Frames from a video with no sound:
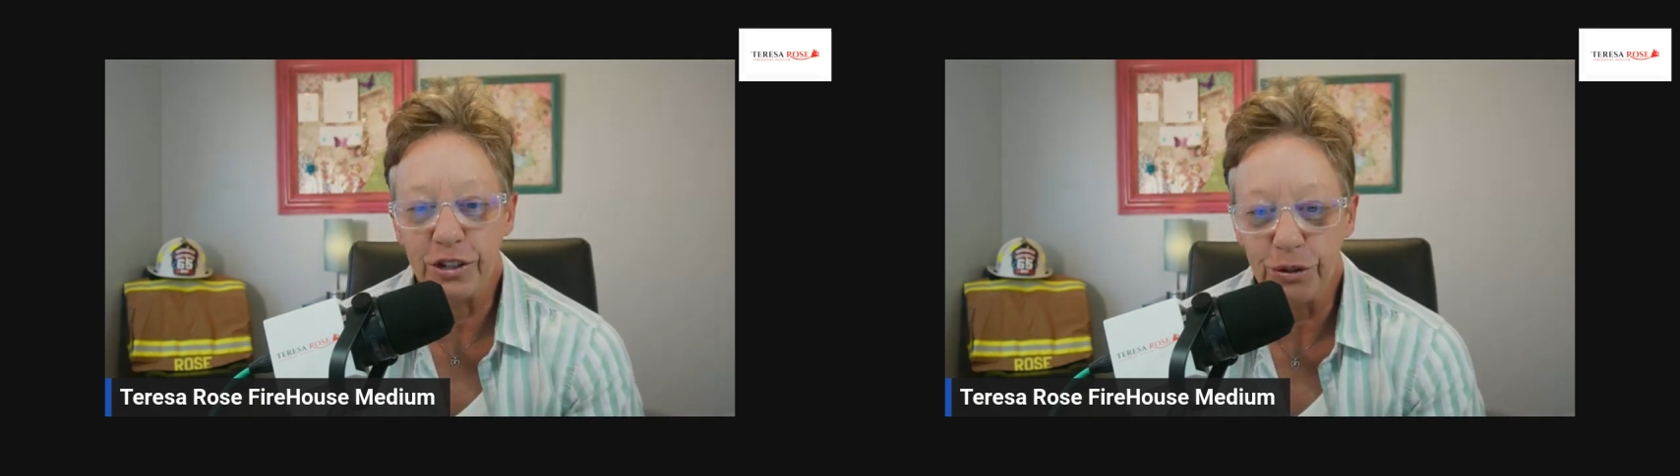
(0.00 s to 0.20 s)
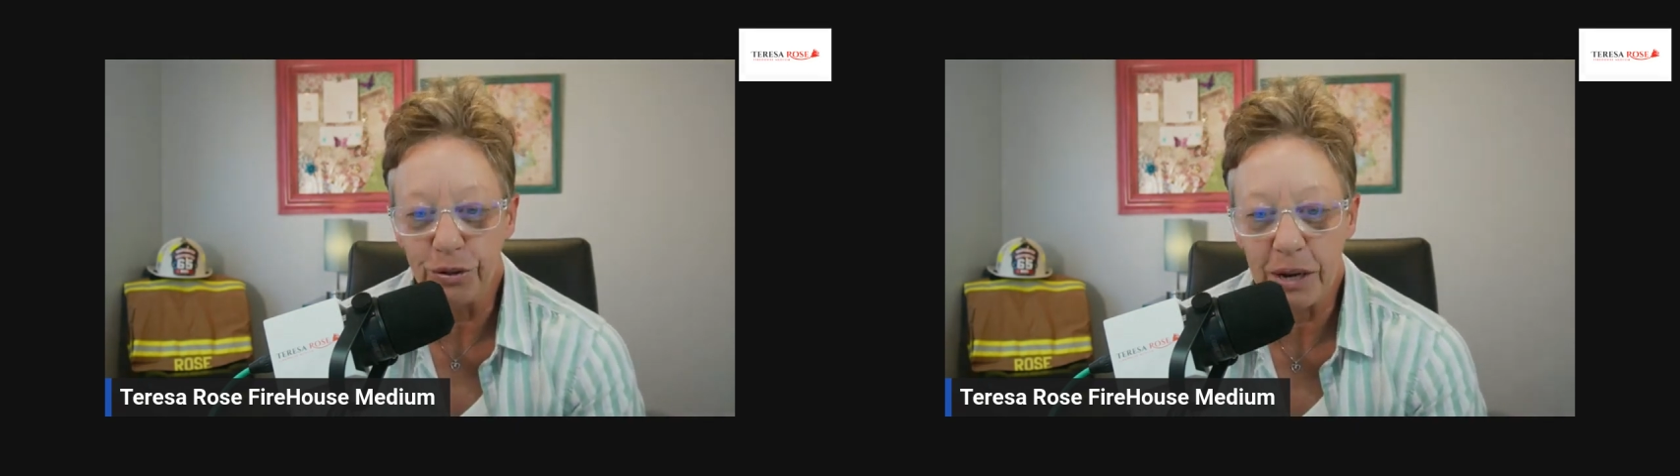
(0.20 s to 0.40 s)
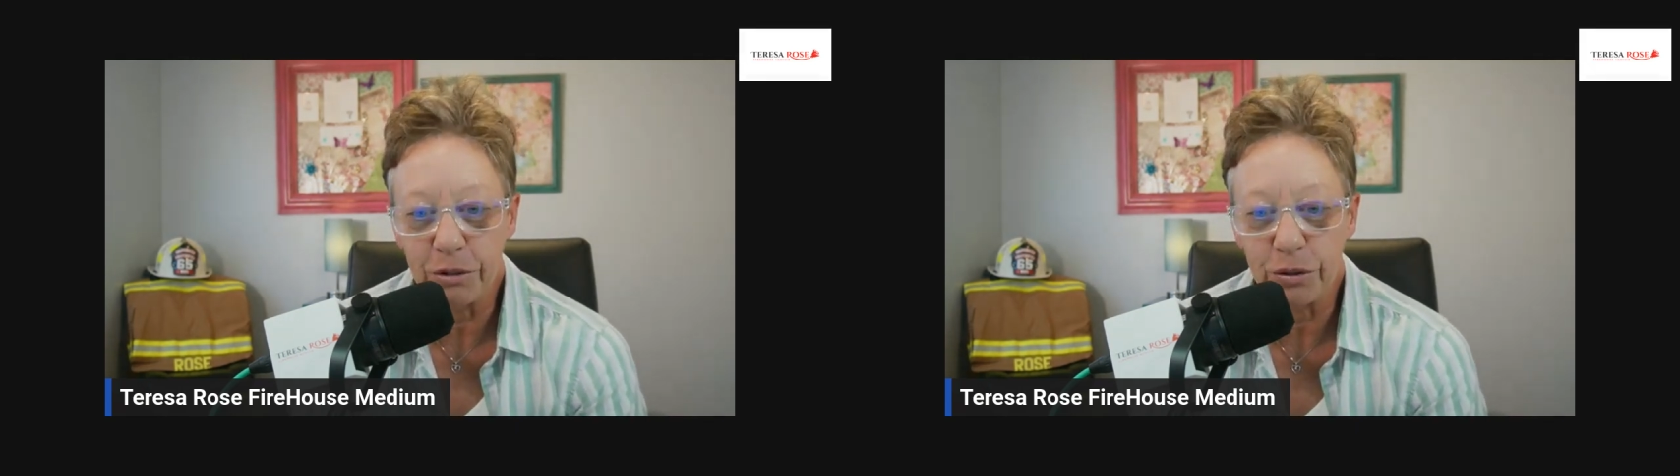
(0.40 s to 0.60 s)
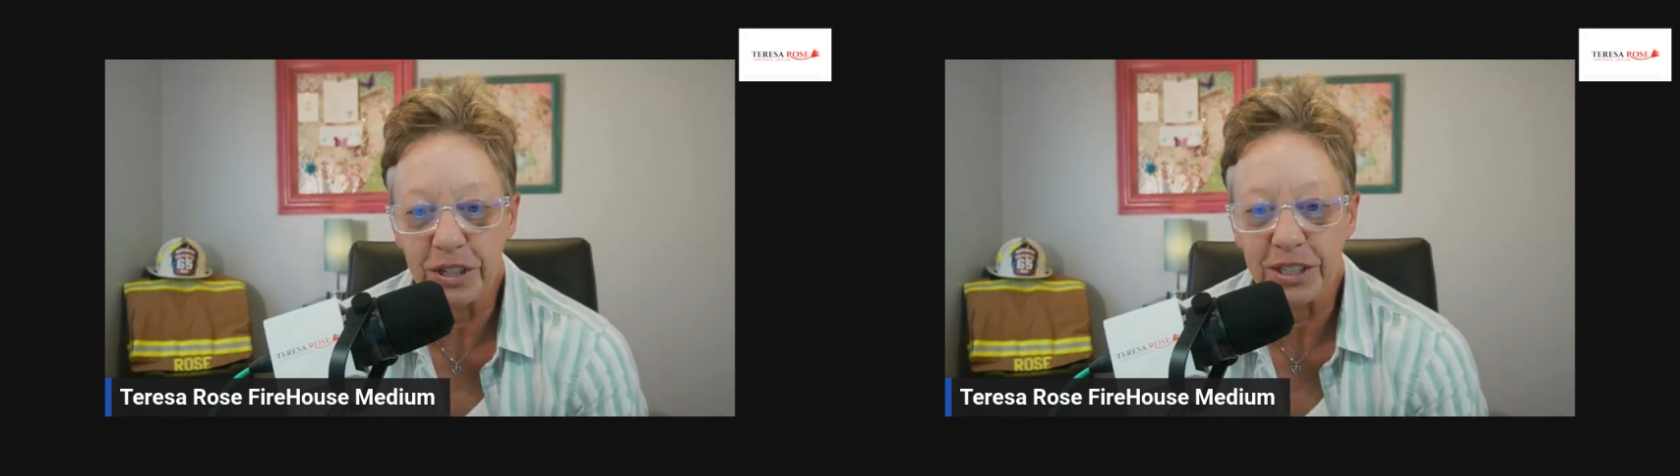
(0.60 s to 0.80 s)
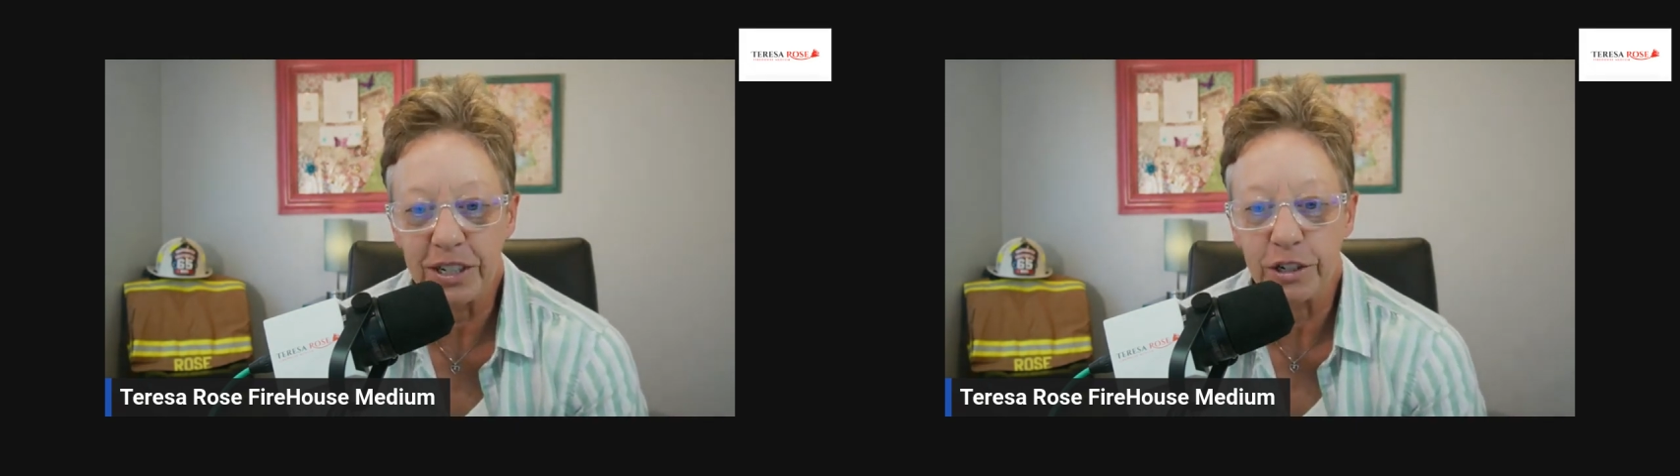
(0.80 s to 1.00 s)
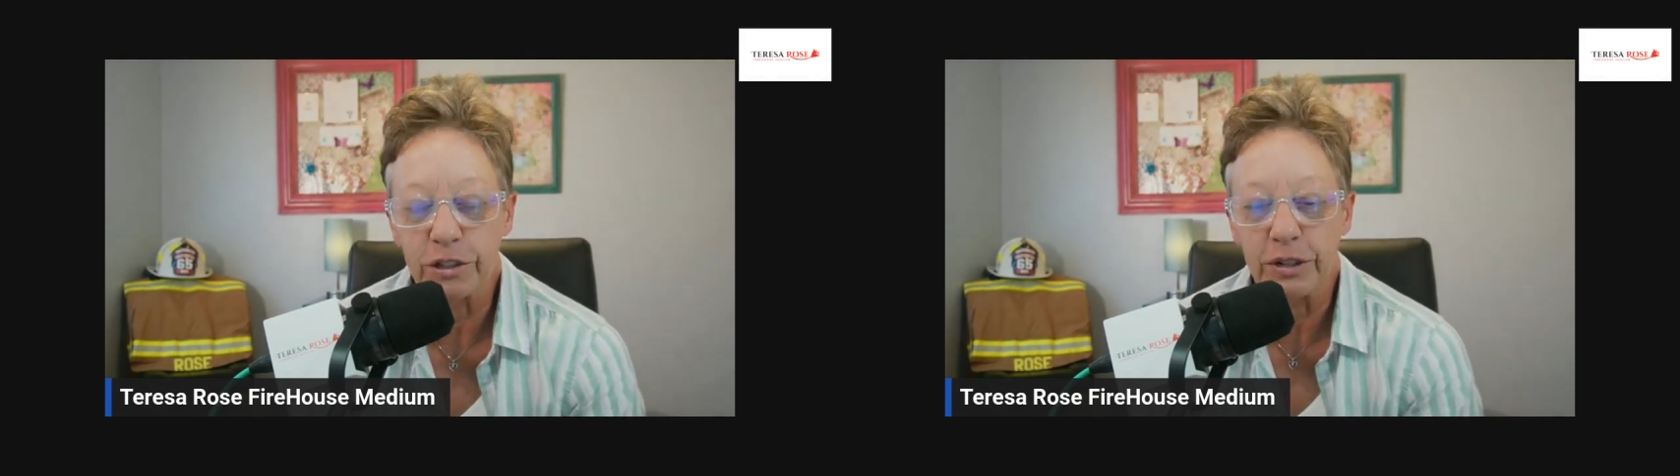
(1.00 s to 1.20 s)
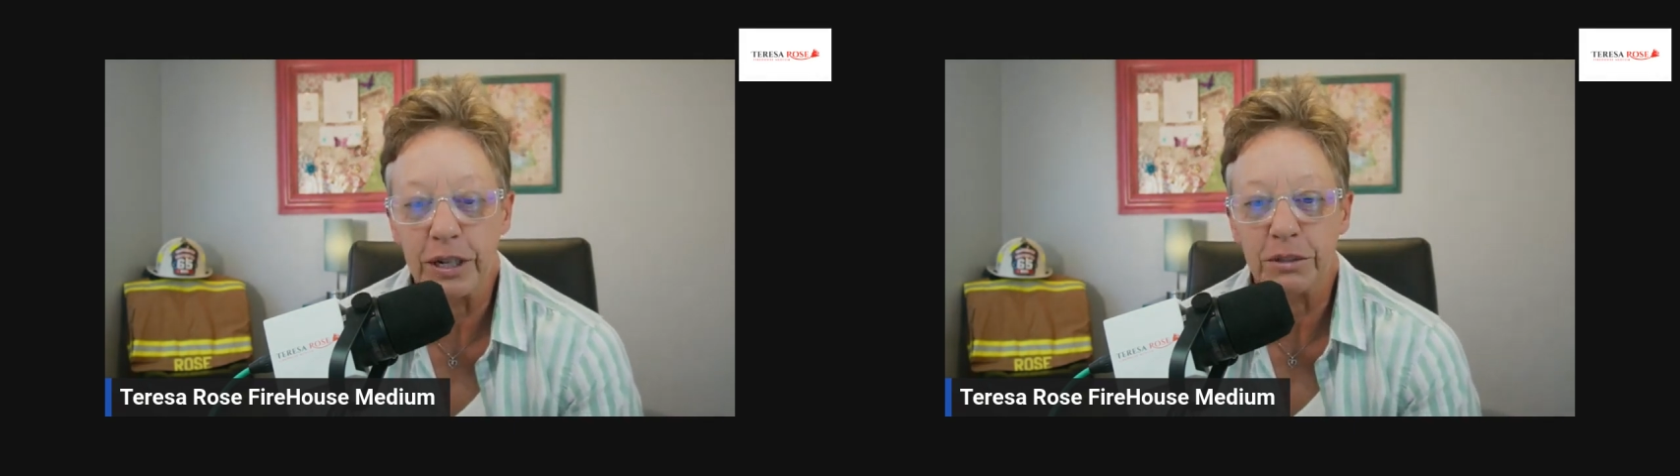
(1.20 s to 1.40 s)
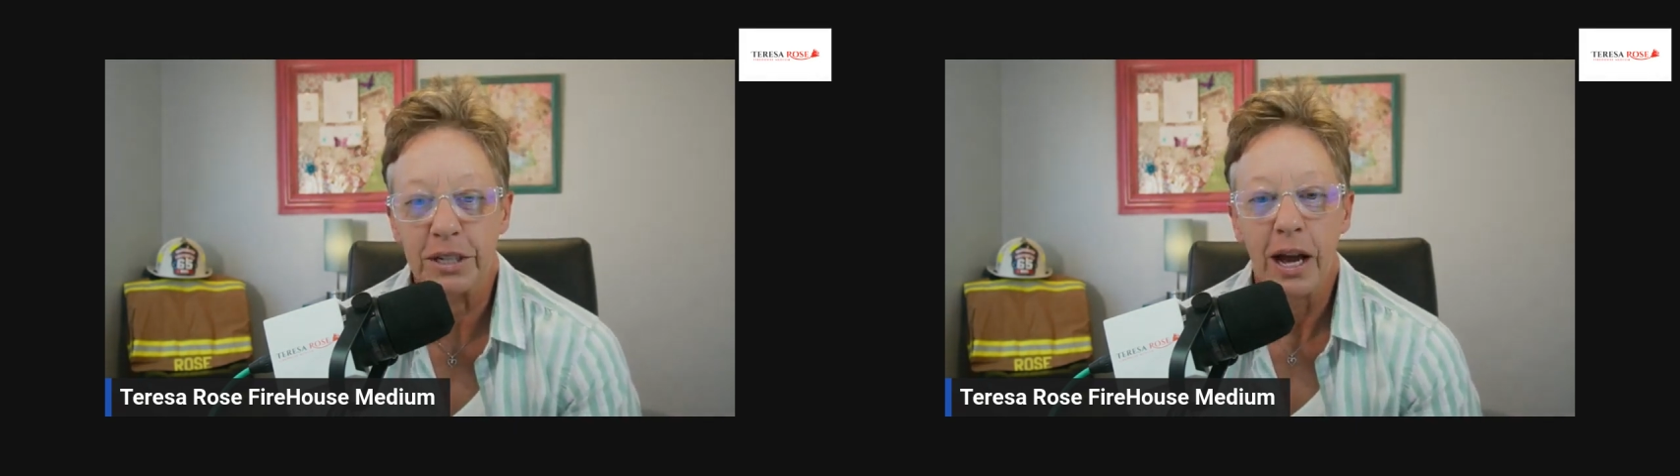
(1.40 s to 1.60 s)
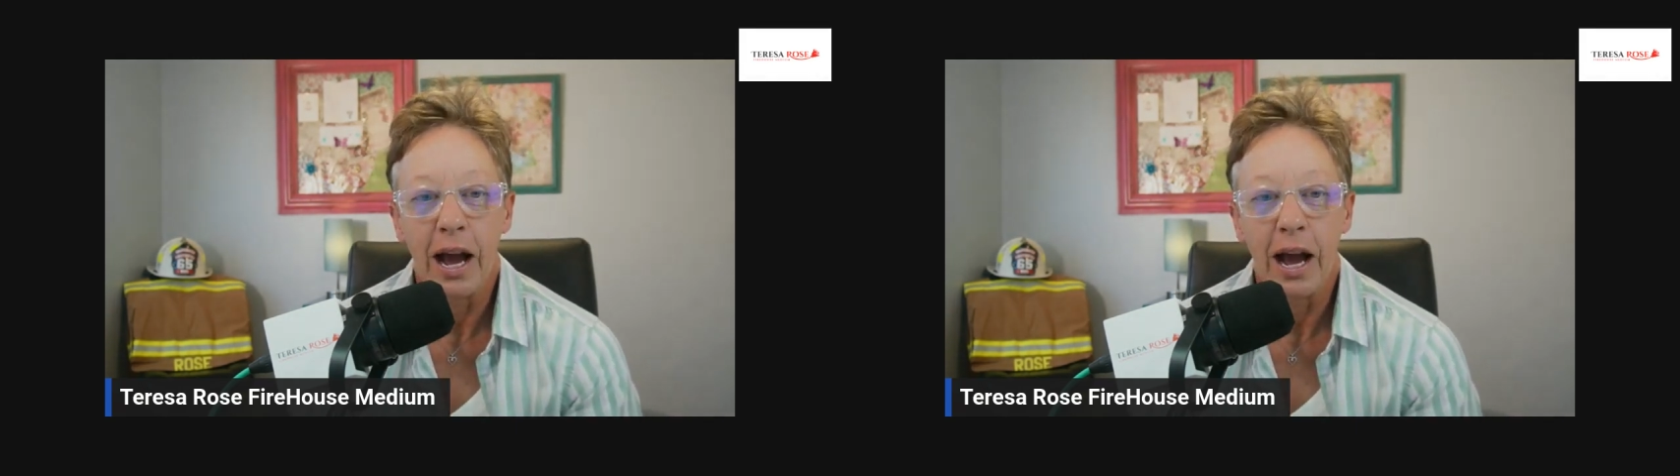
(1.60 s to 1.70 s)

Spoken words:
do come to us in our dreams.